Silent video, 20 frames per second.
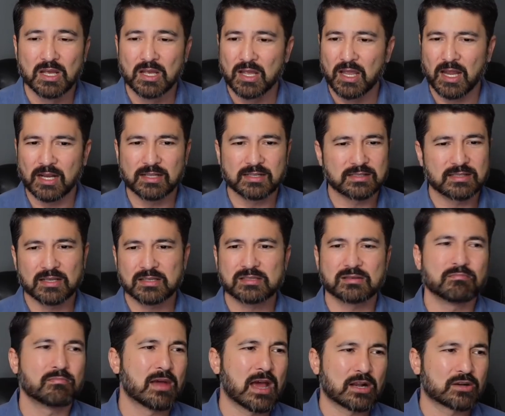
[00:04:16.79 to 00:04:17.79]
and it doesn't
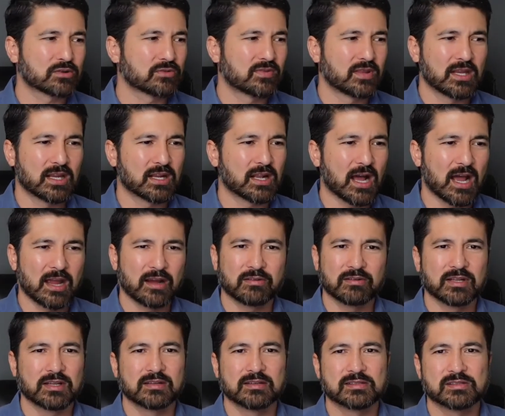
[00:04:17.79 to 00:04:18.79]
matter if they get hired
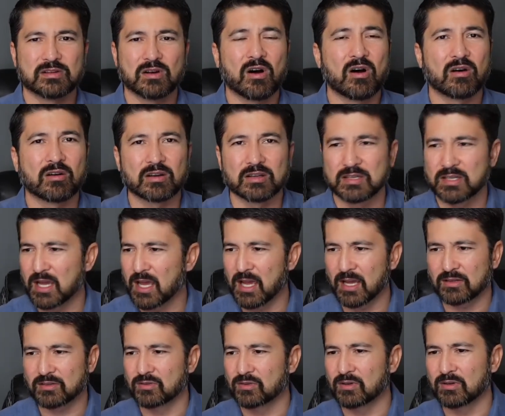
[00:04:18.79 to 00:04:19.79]
in as an
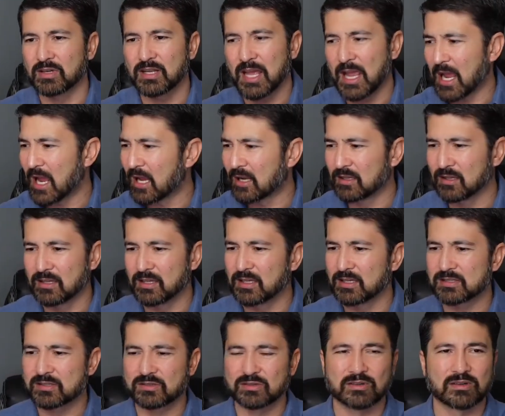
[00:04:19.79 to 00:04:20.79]
architect or an
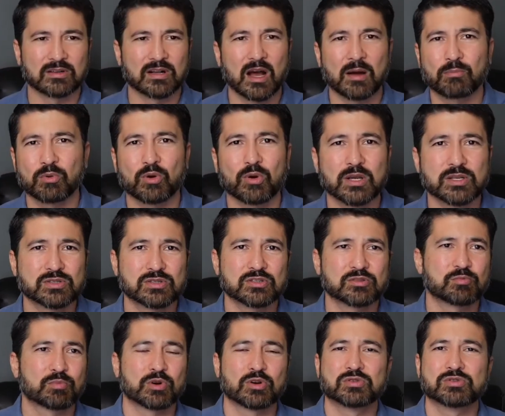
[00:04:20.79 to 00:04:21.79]
analyst or an operations
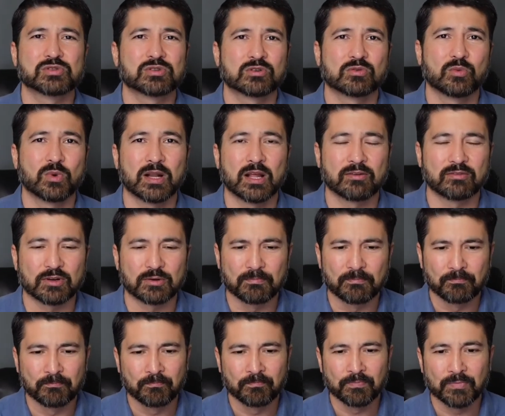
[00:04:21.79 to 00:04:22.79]
person or whatever,
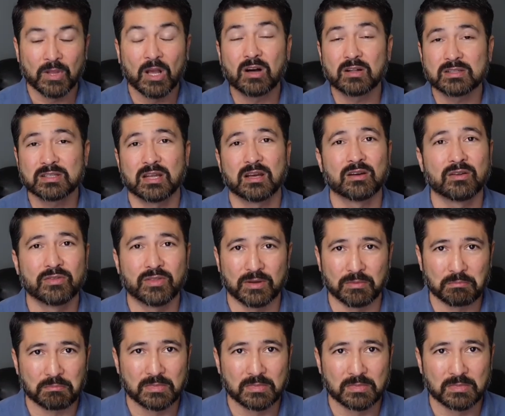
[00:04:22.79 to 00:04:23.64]
I'll tell them